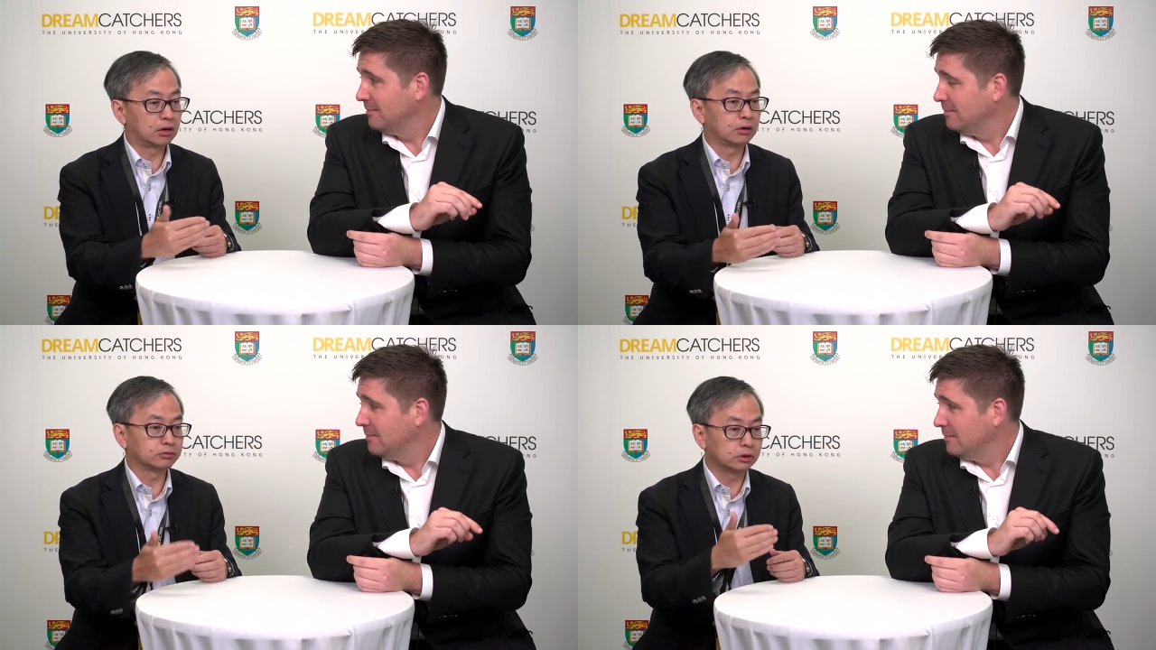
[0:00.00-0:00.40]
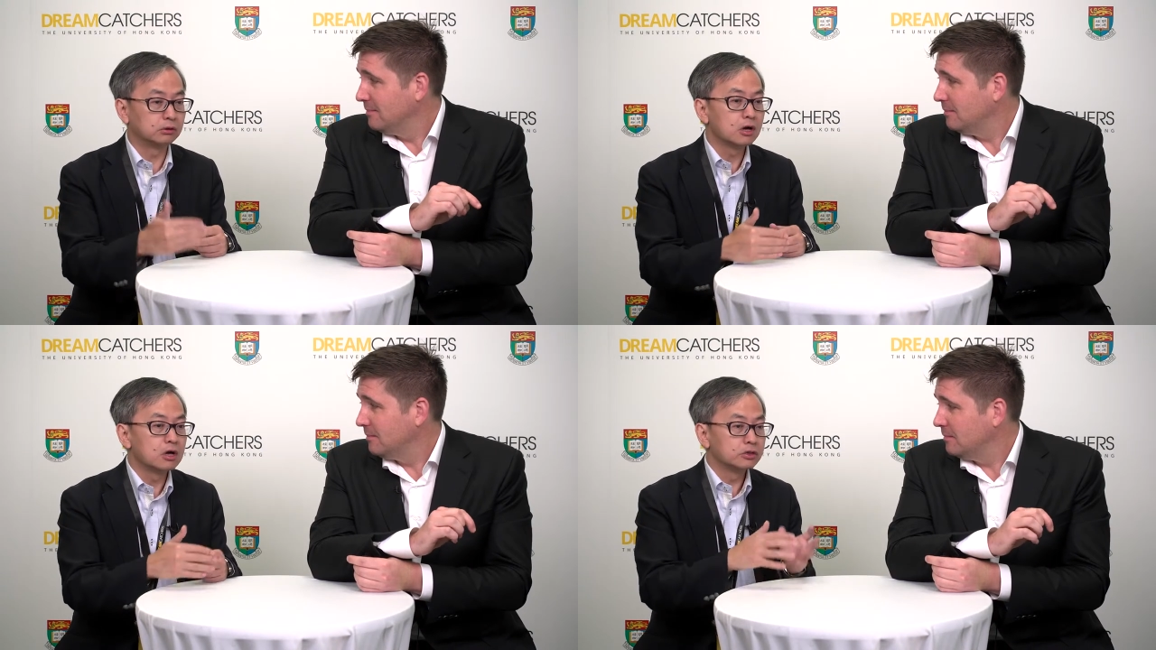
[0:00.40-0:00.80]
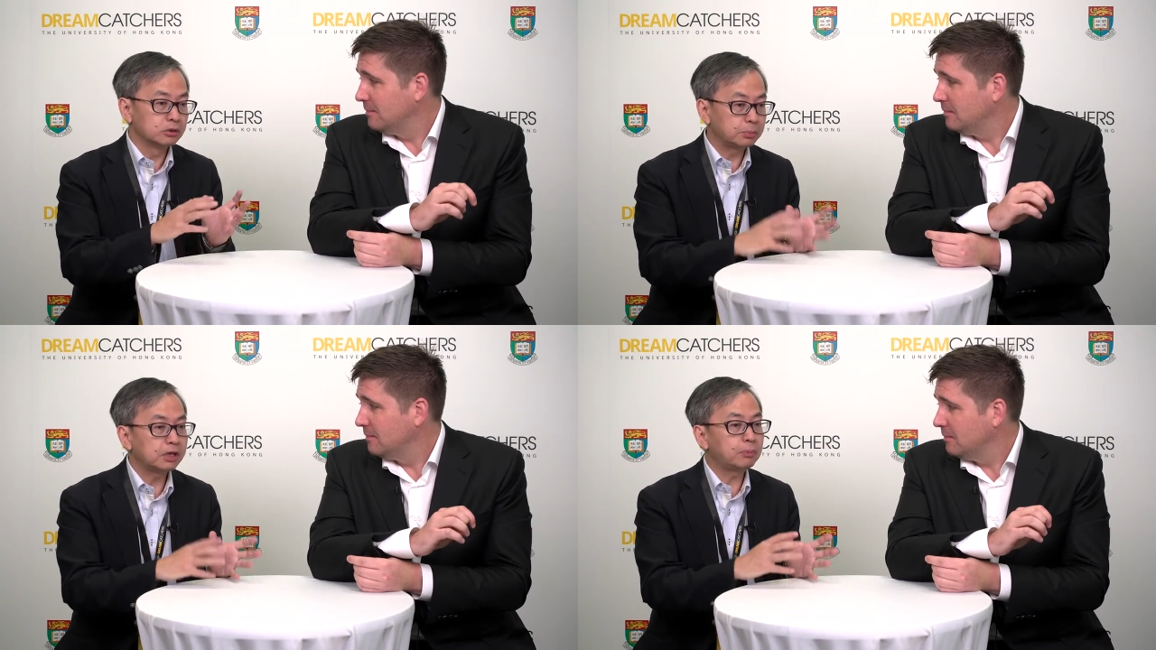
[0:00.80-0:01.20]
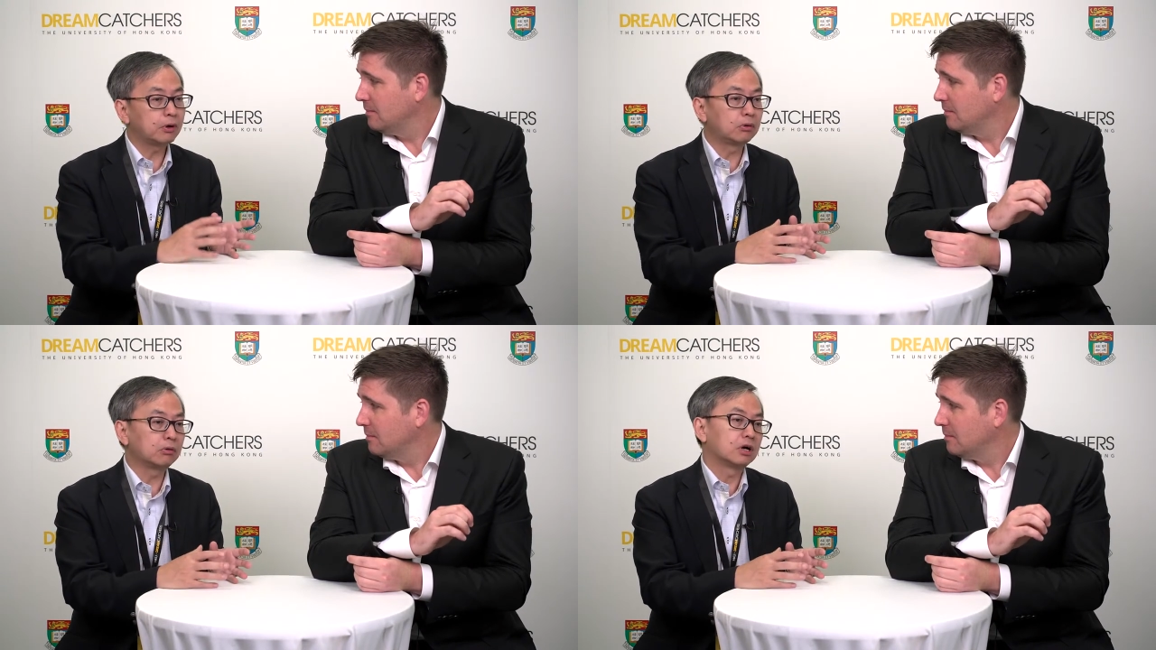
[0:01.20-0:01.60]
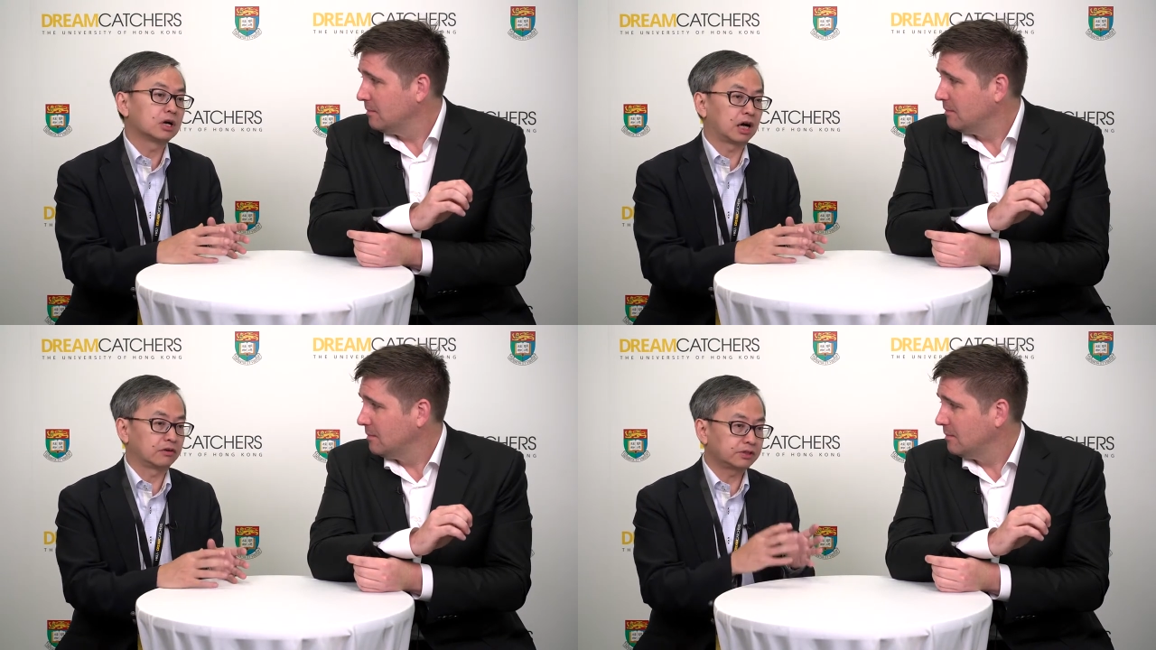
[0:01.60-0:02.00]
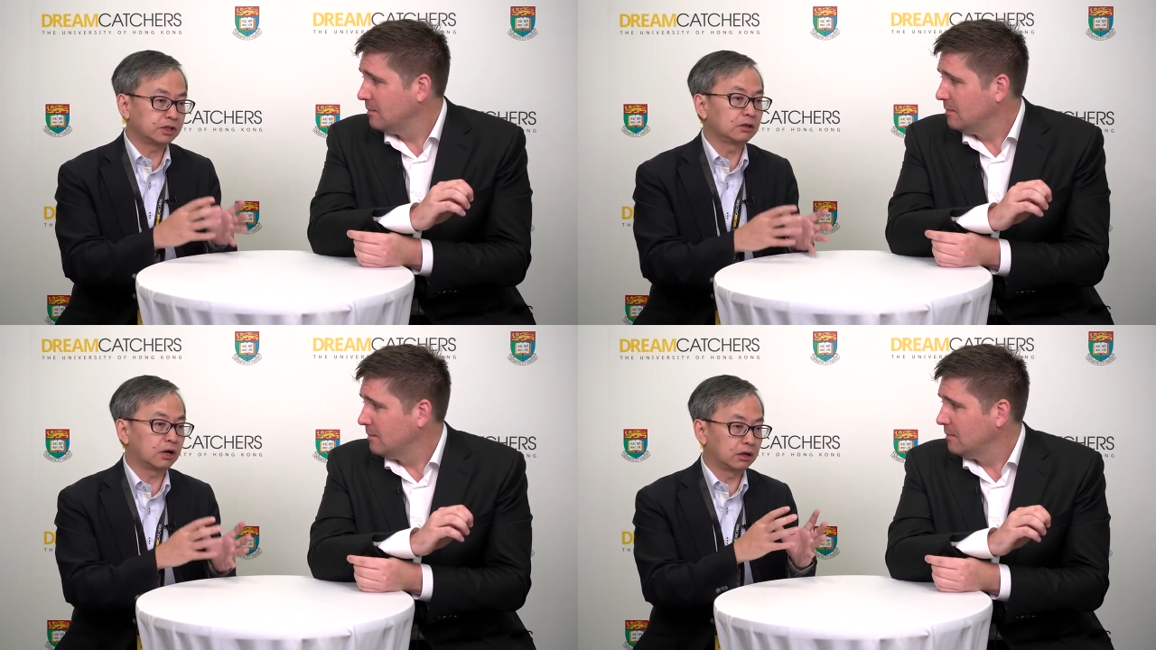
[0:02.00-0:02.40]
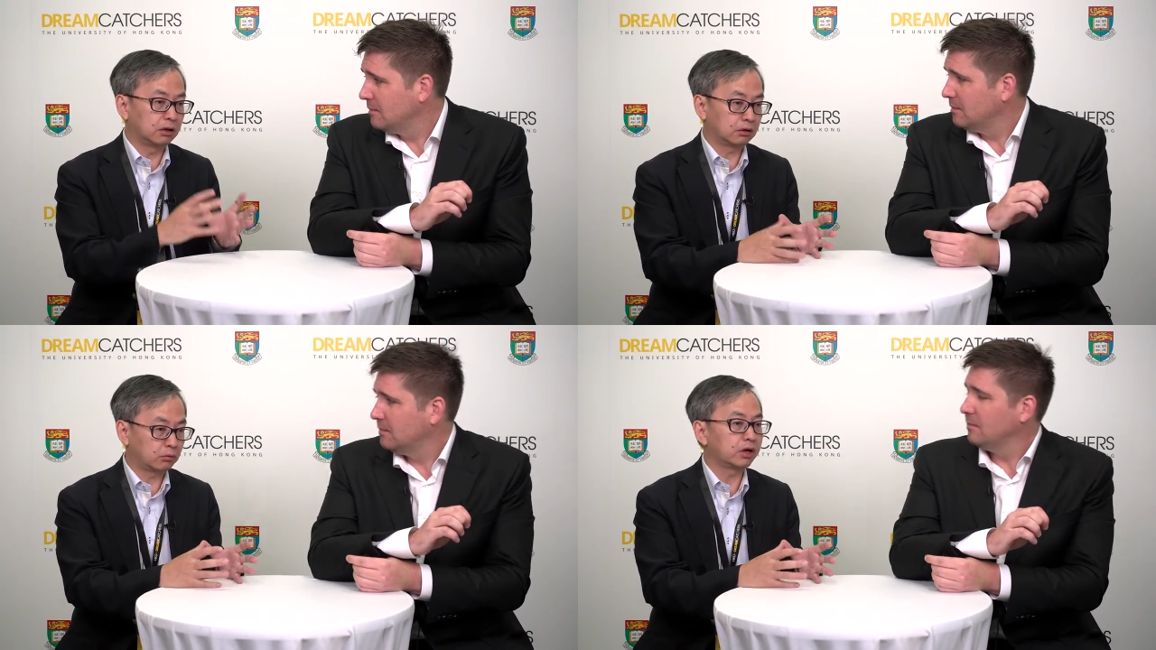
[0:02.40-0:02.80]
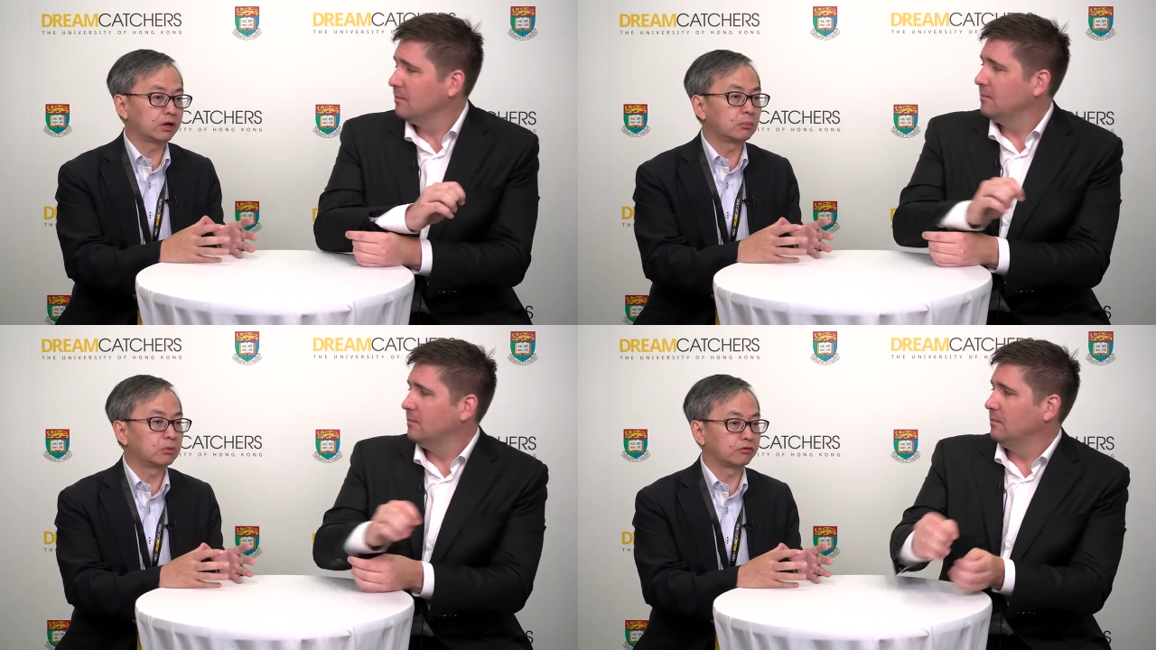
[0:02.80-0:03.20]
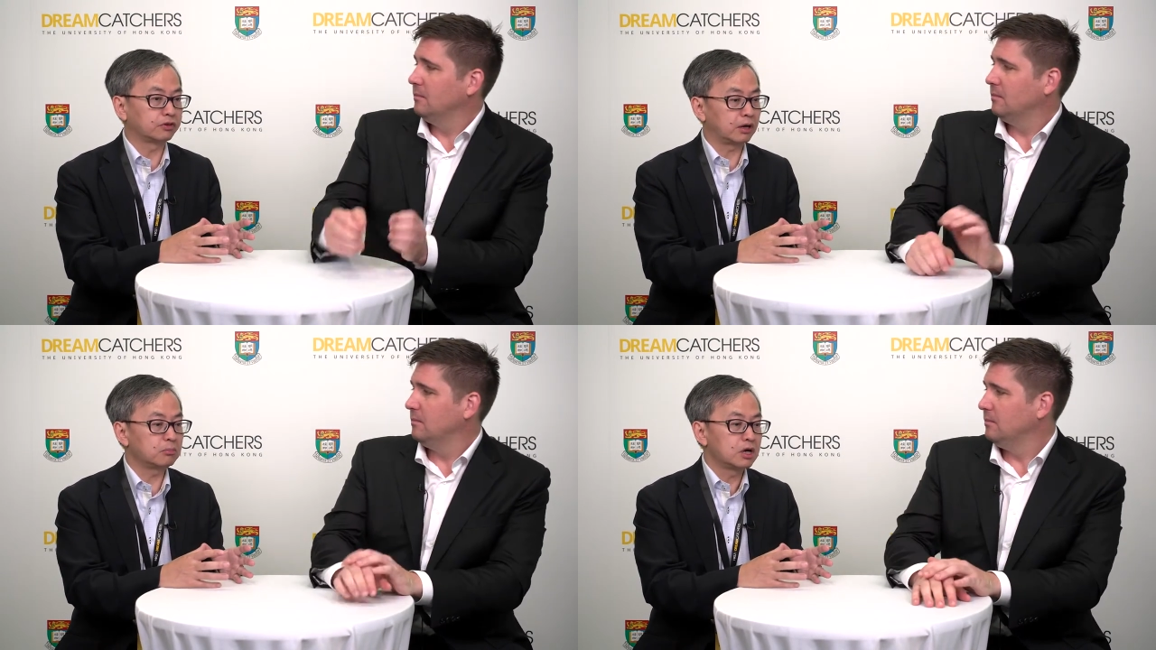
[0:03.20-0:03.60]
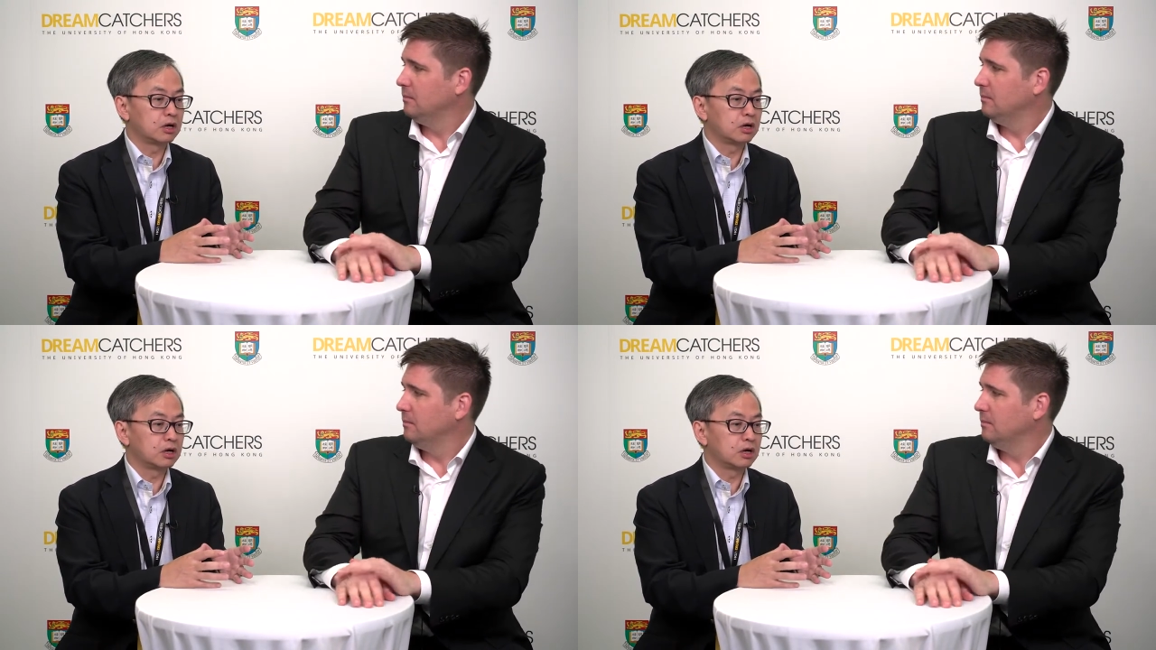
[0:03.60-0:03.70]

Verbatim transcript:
Speaker 1: uh, so so people I've seen a, quite a number of them